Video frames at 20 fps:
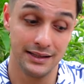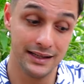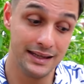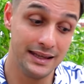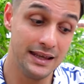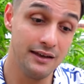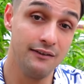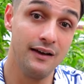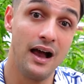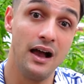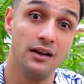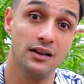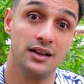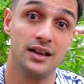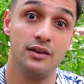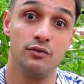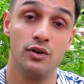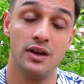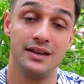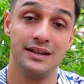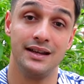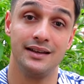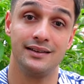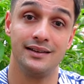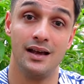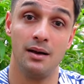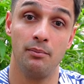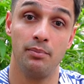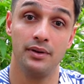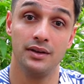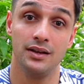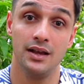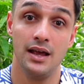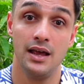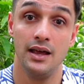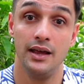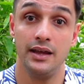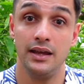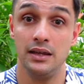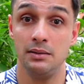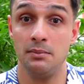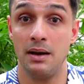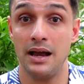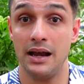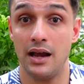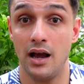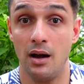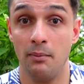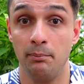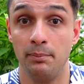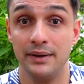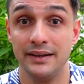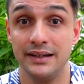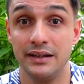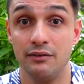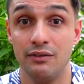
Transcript: Give, I'll give you an example. In my company,